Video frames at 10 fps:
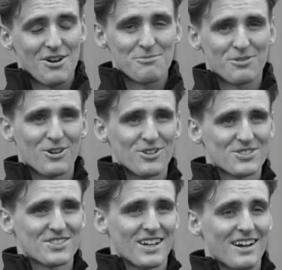So I'm
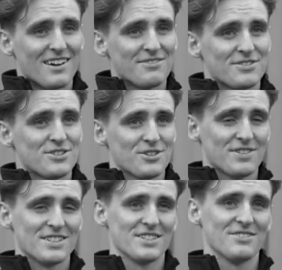Ross. I've just
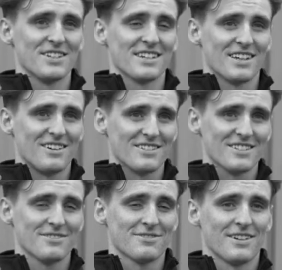finished uni at
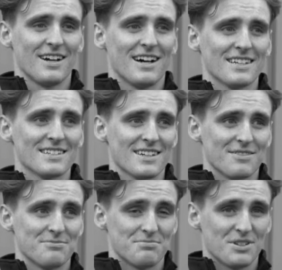Cardiff and
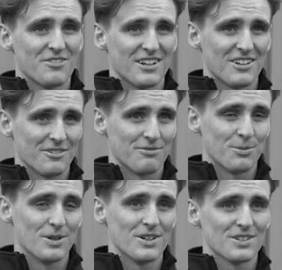currently looking for
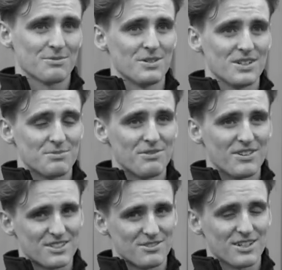work, but it's been
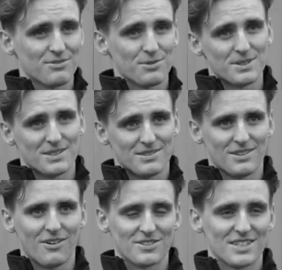really stressful with
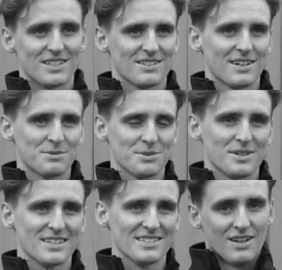obviously the times we're
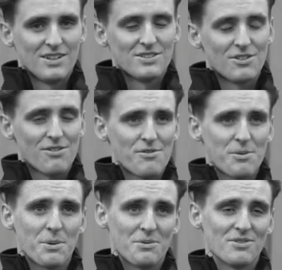in. So
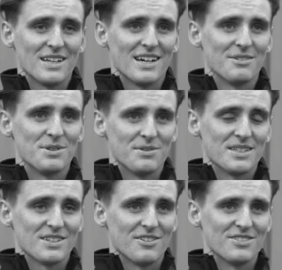redwigwam has really helped me in
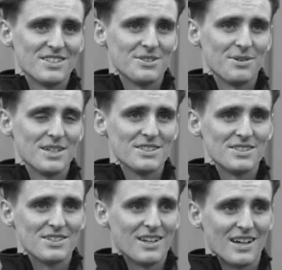this current
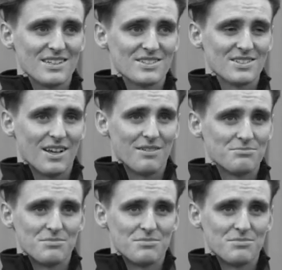situation as I've